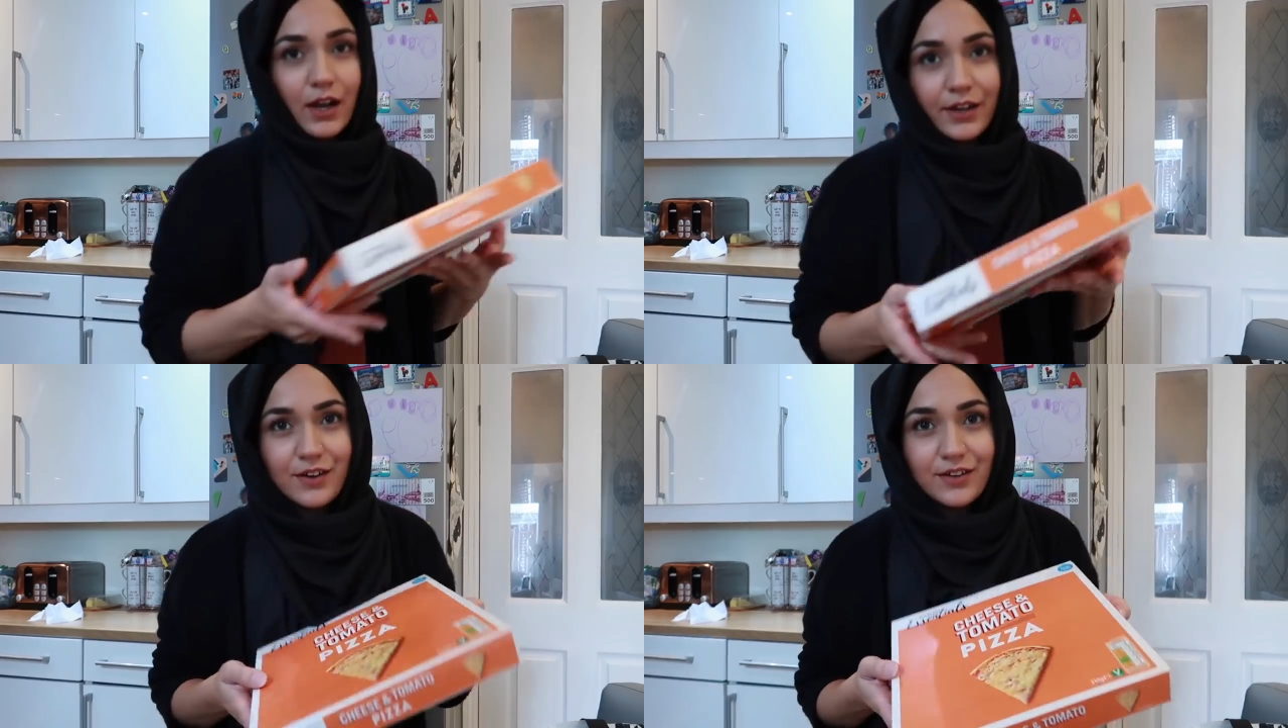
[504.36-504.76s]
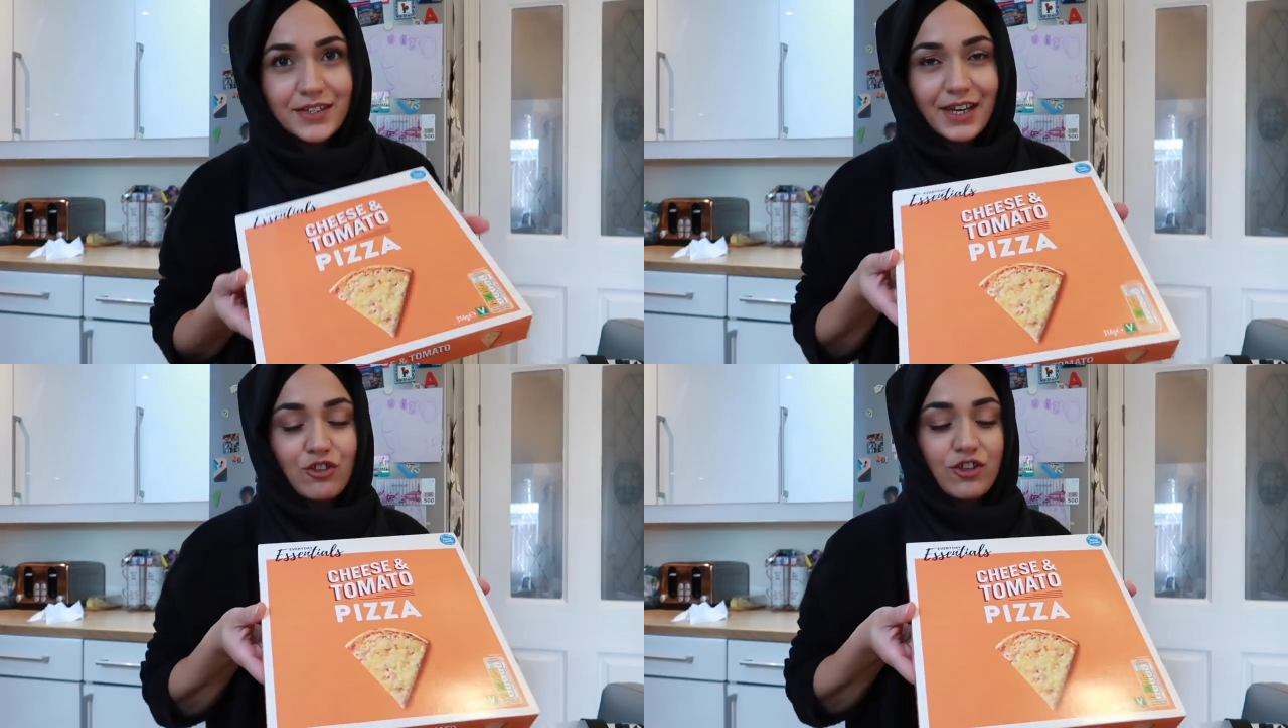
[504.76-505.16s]
I
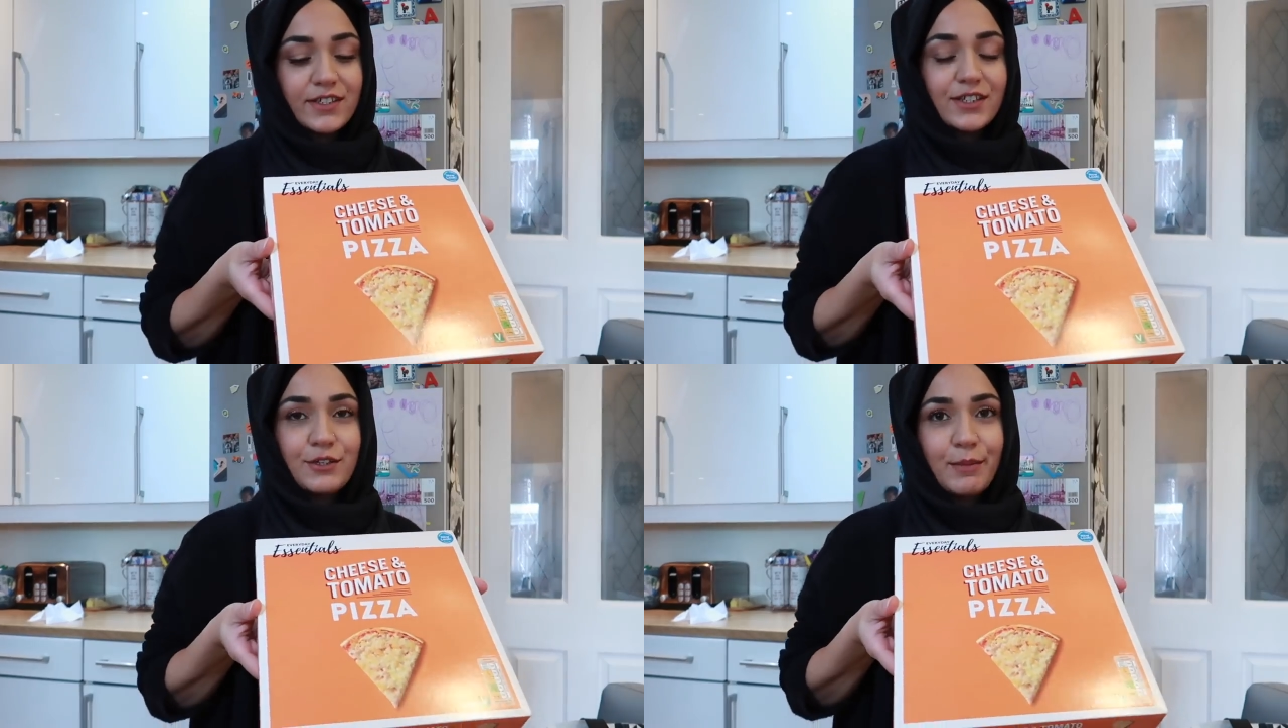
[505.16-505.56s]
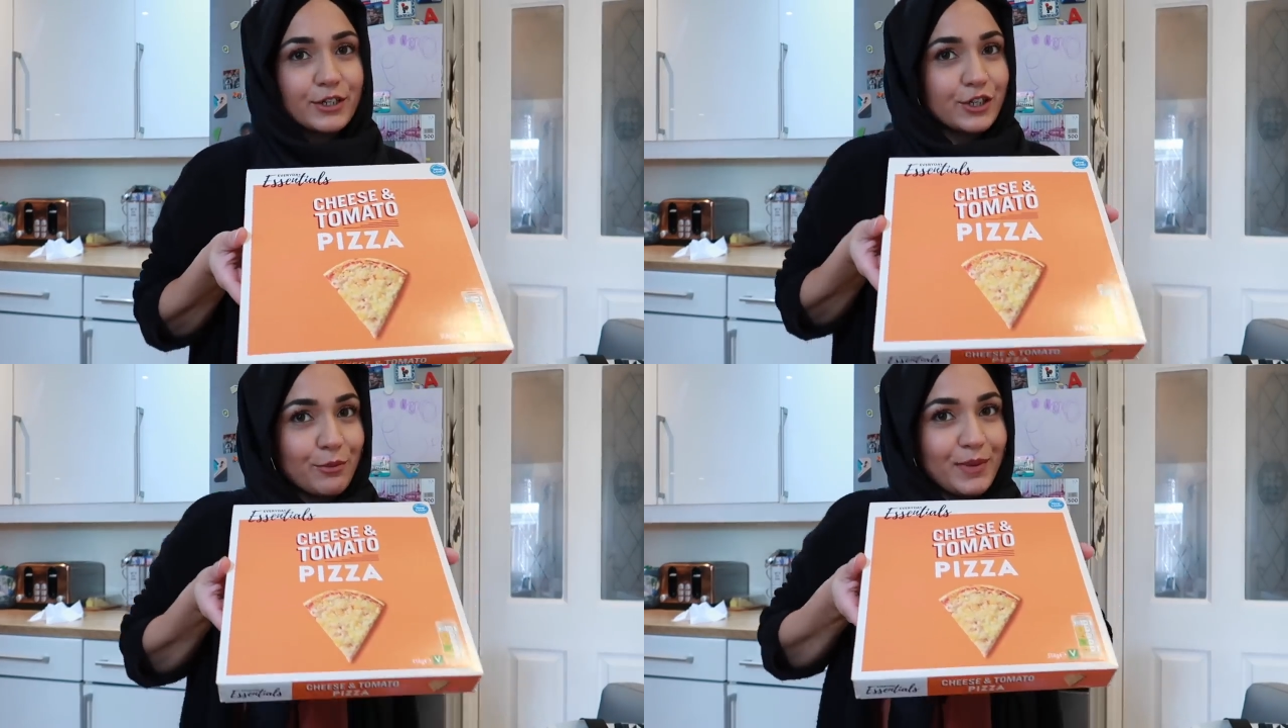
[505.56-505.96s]
got a cheese and
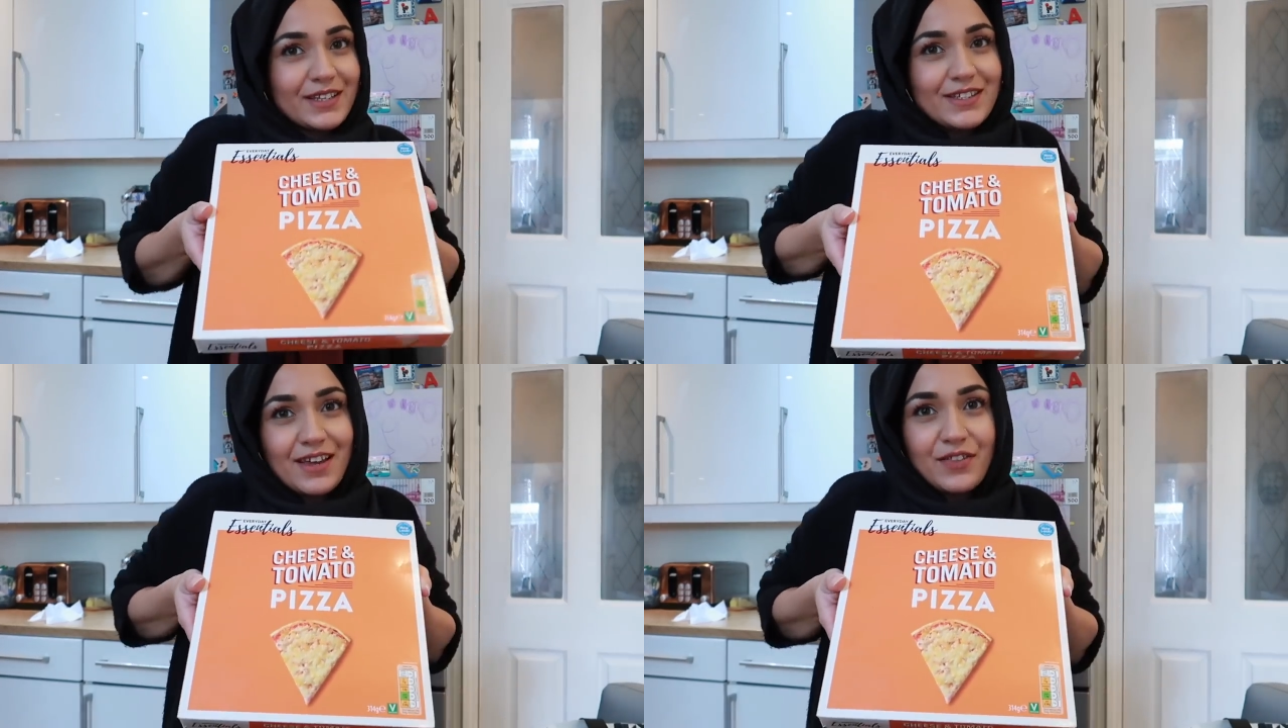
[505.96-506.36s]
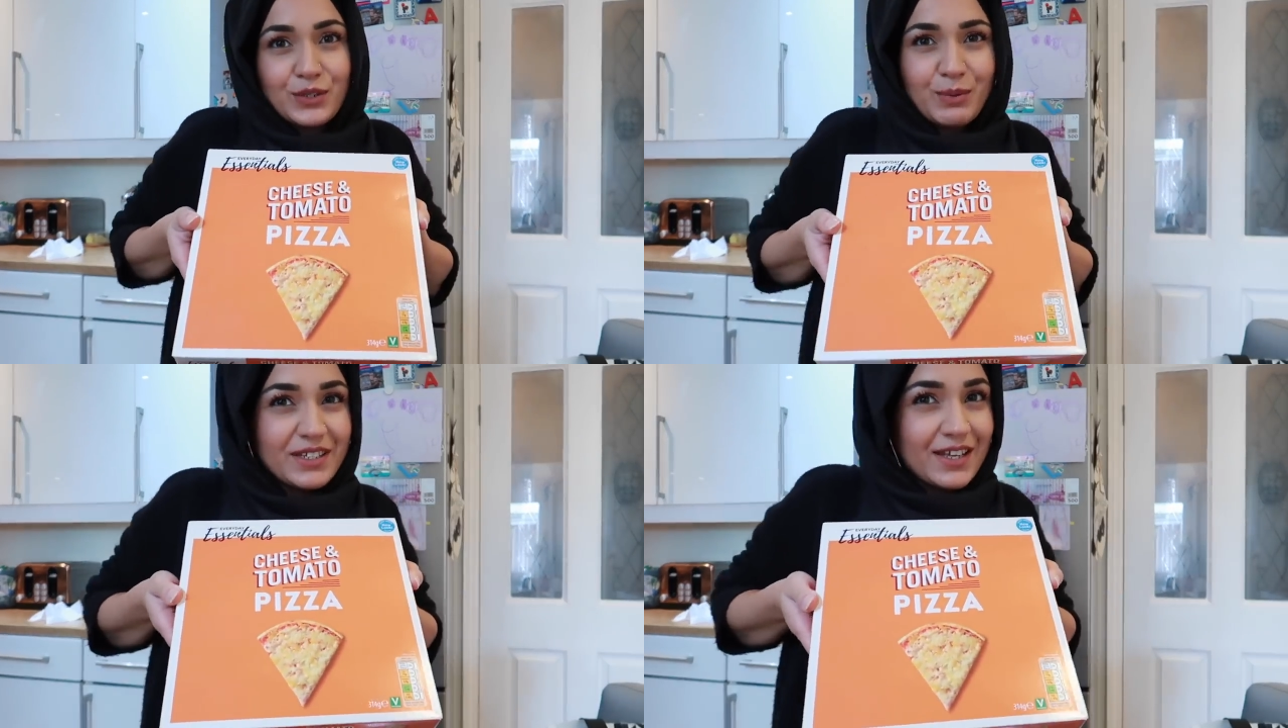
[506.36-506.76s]
tomato pizza.
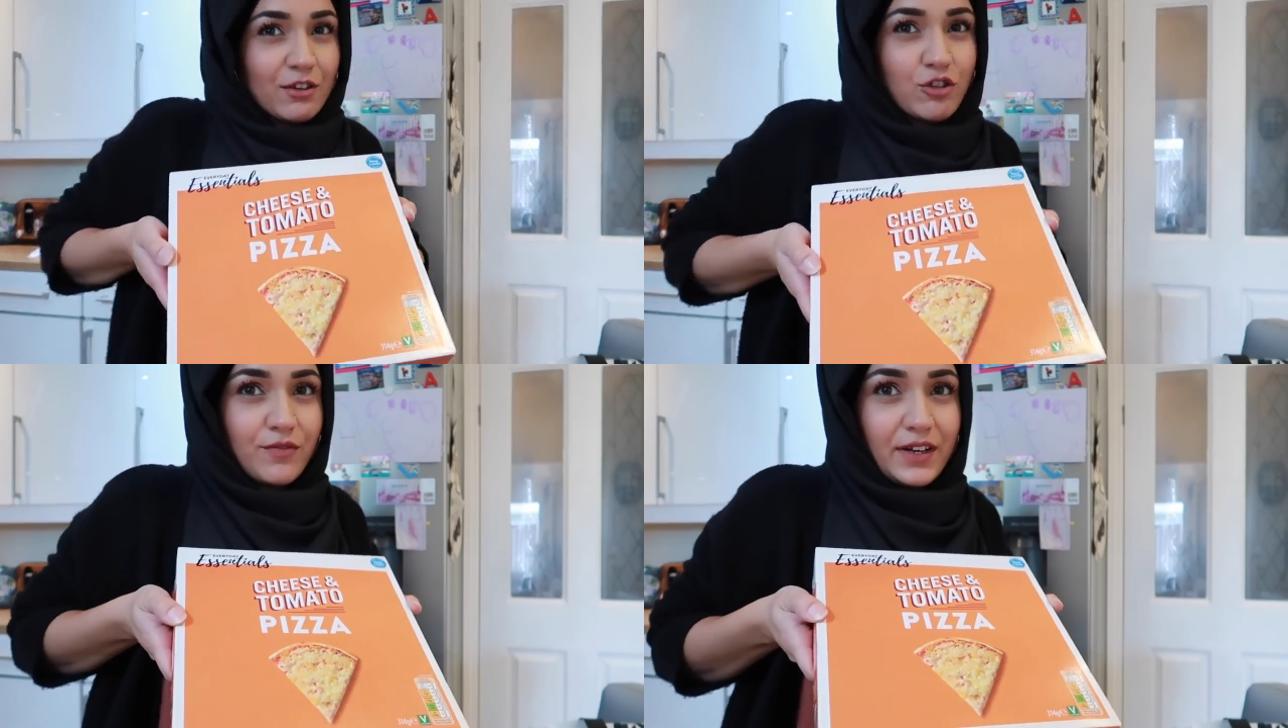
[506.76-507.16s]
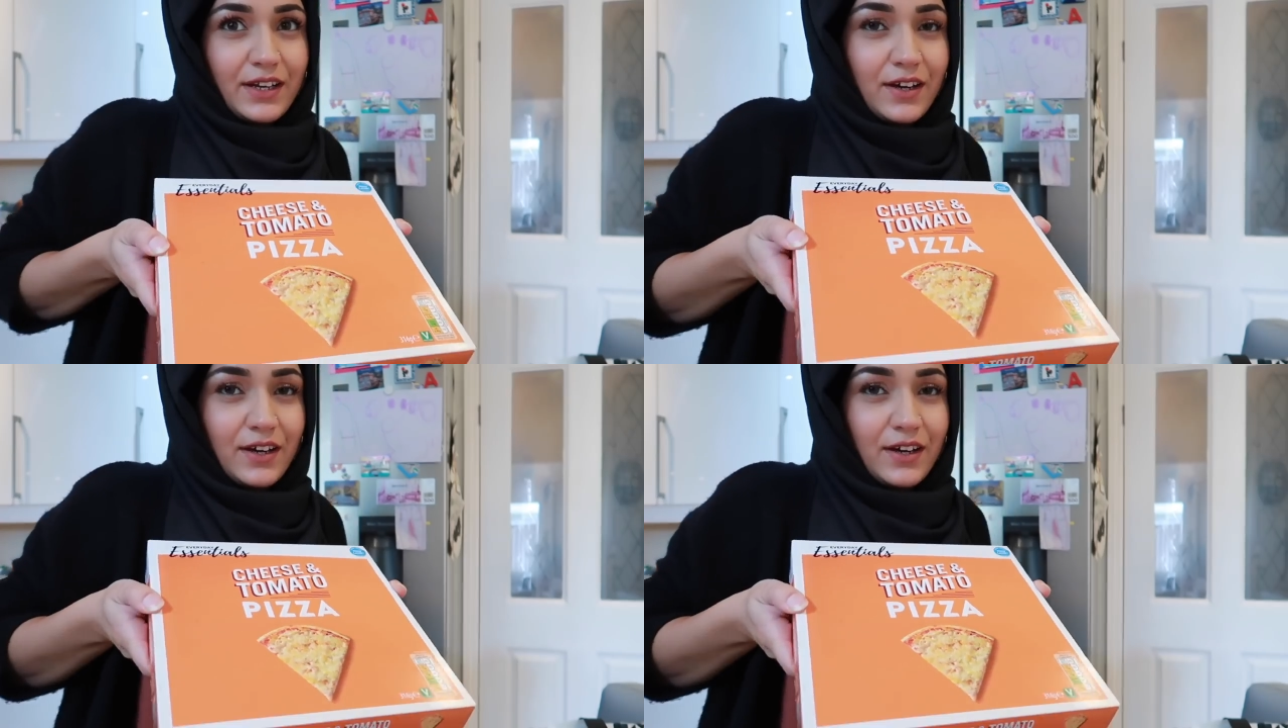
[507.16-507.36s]
This one is actually really